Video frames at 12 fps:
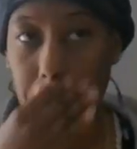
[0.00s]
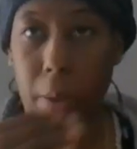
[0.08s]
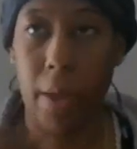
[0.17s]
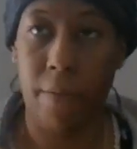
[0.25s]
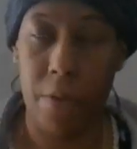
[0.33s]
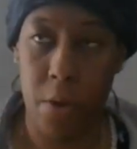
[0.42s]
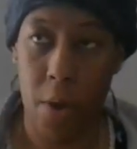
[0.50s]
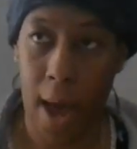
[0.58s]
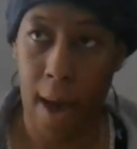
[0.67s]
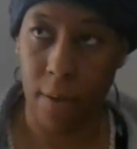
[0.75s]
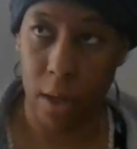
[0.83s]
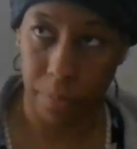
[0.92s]
If you
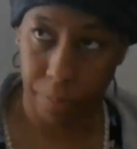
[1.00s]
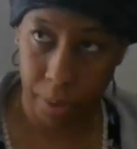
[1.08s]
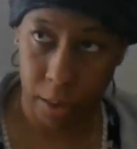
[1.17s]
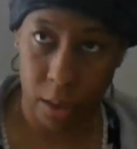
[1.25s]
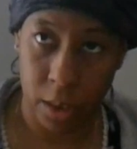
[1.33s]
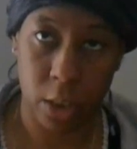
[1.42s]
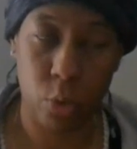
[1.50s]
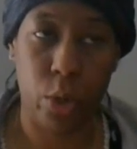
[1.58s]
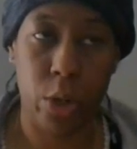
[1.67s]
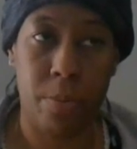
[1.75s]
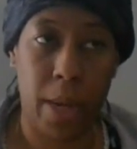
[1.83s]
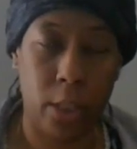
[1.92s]
have a business where
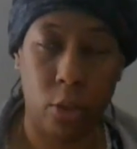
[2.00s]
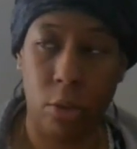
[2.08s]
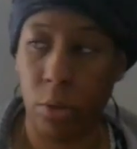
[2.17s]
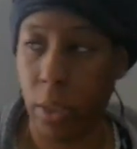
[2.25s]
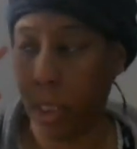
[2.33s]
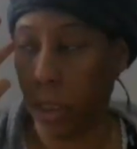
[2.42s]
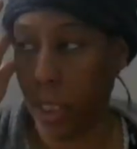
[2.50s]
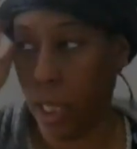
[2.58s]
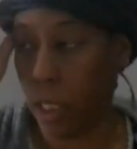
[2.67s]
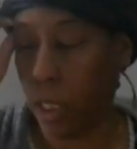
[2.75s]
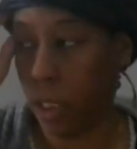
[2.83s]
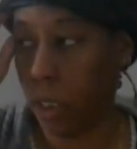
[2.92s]
you make jewelry and sell
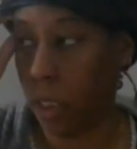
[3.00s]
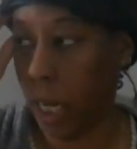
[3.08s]
it uh,